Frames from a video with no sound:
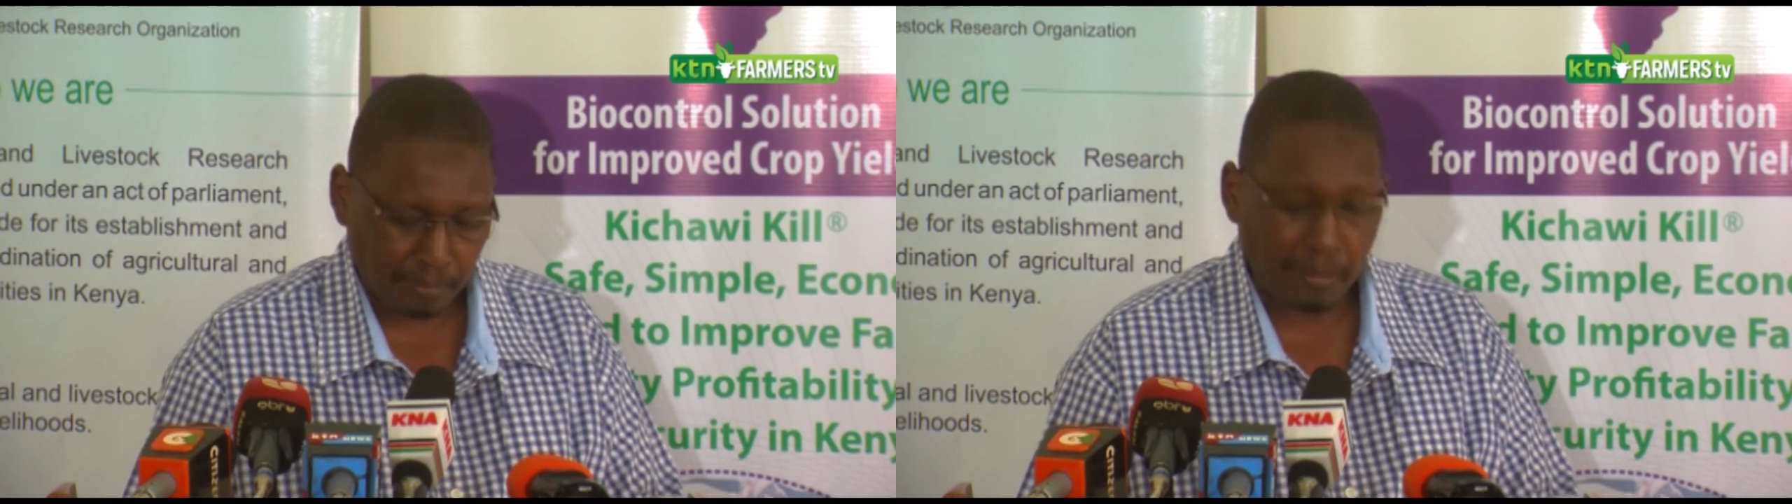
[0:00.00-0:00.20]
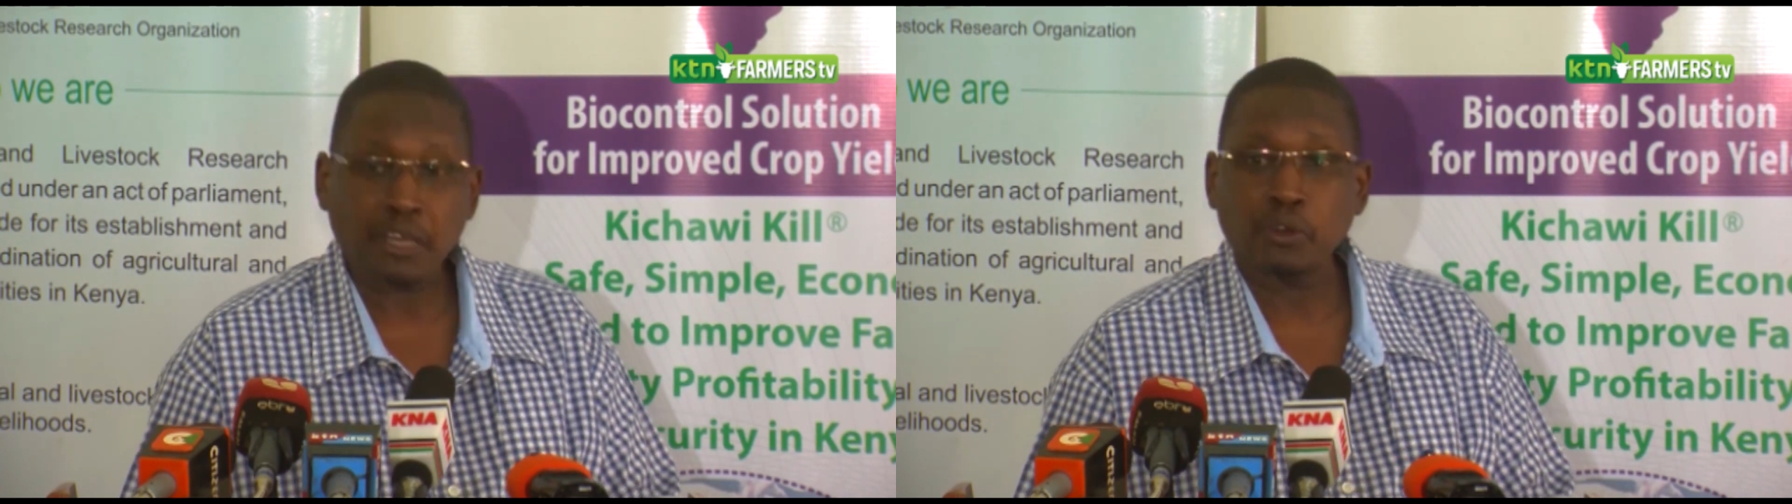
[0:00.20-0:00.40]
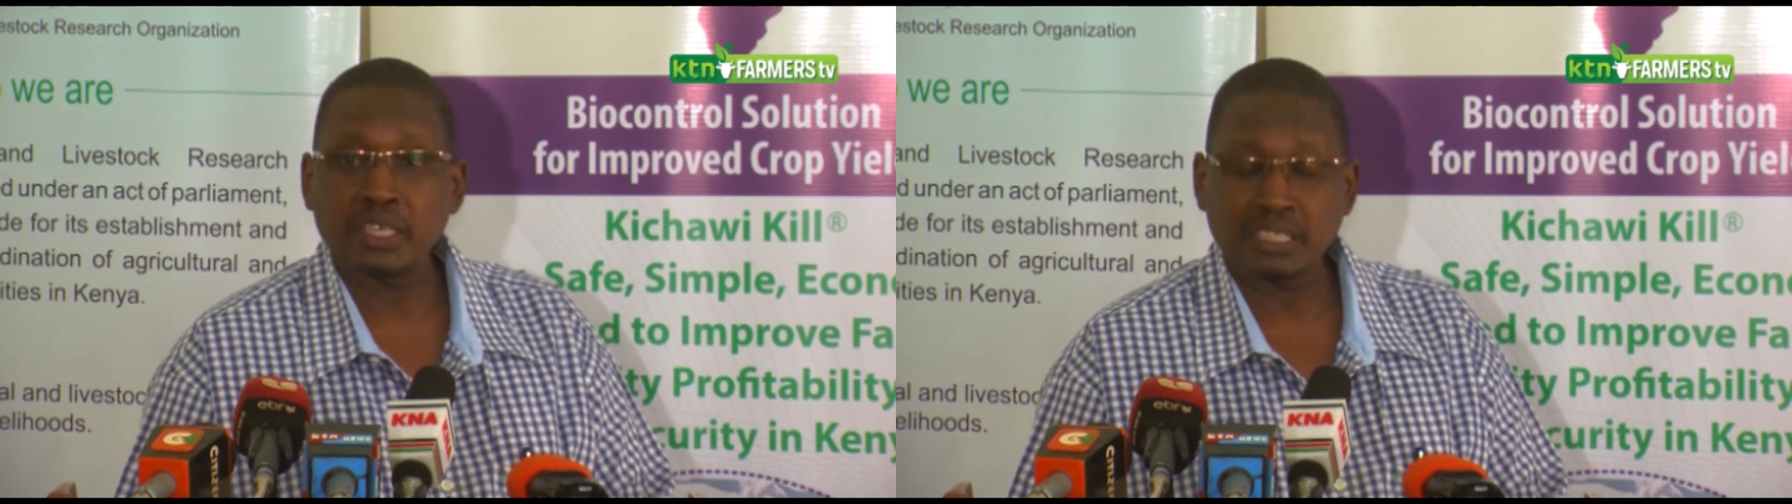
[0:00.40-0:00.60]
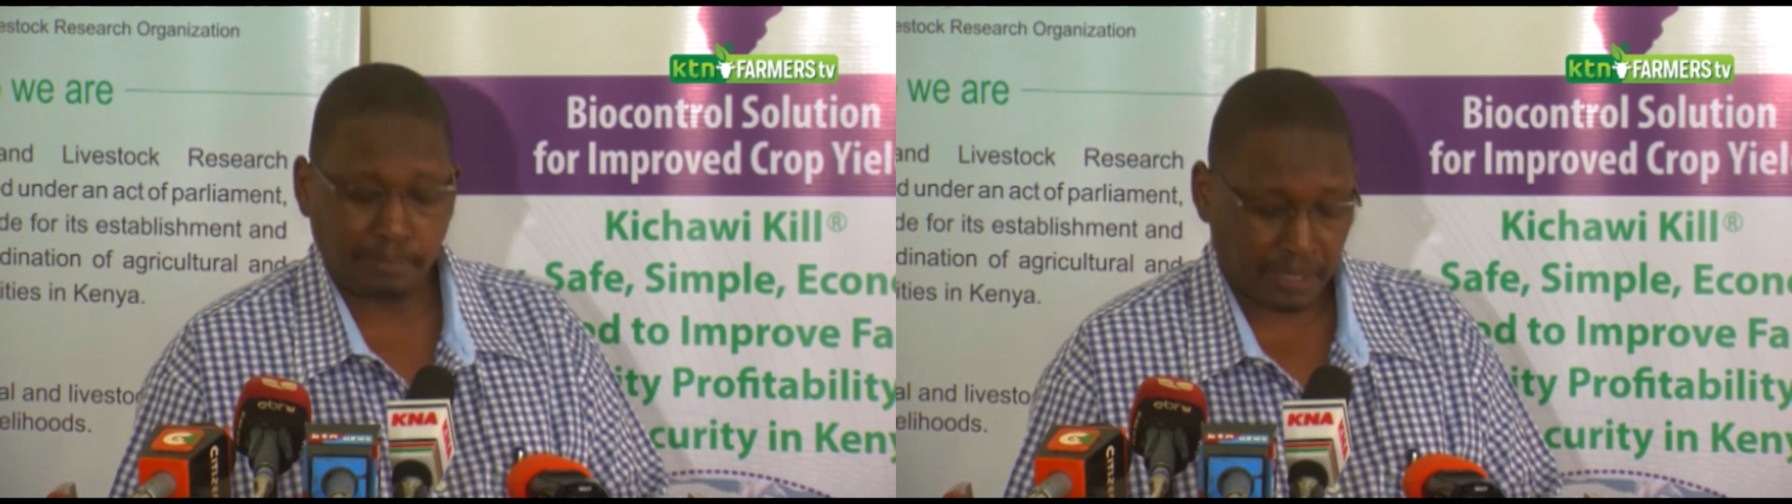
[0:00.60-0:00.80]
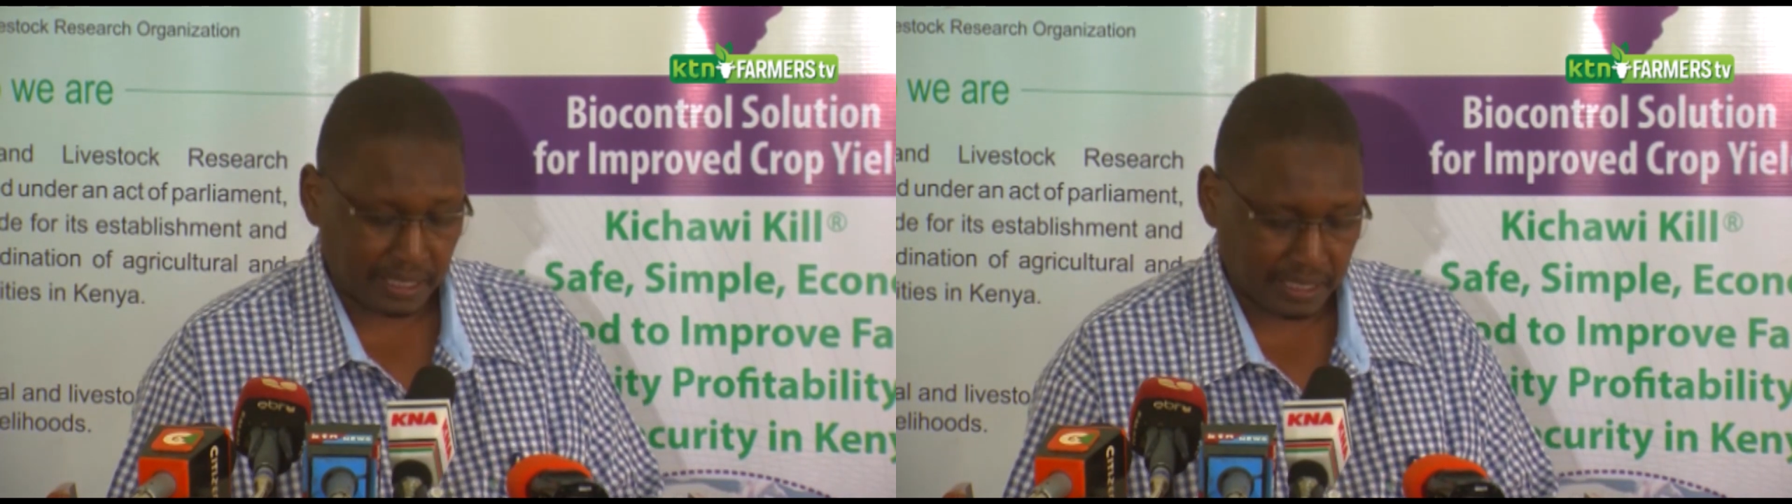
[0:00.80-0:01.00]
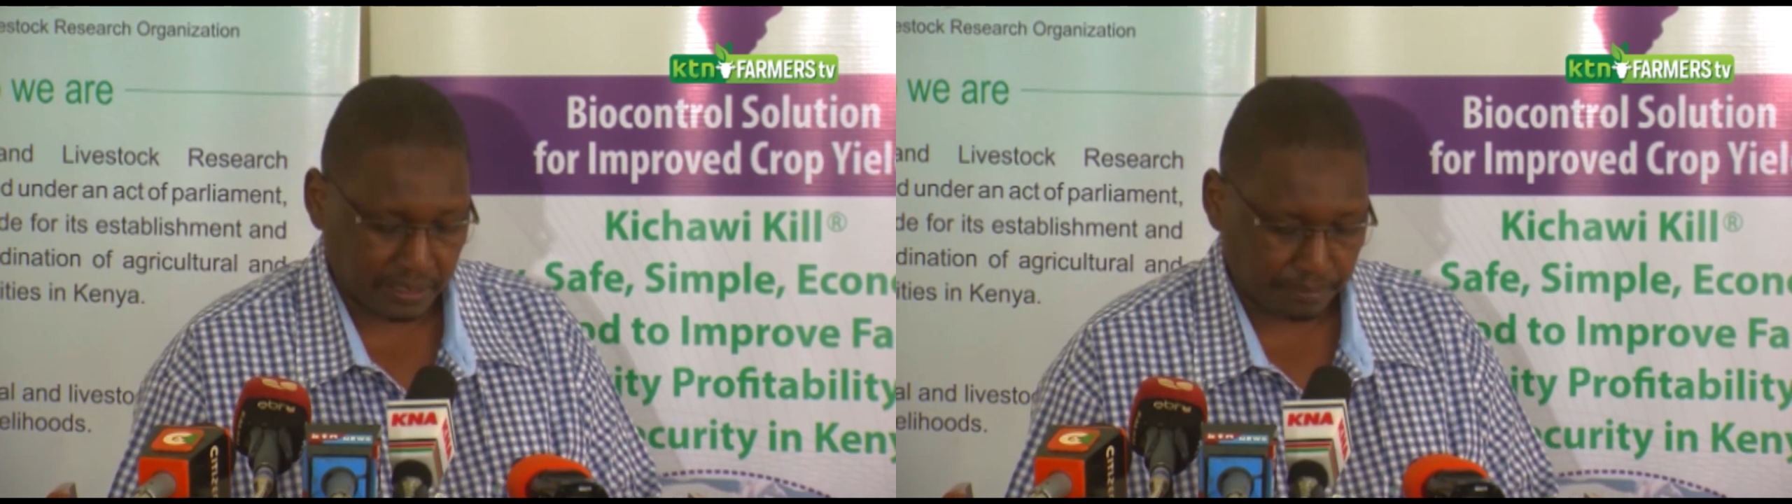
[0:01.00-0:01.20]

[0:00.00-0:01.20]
micro enterprises.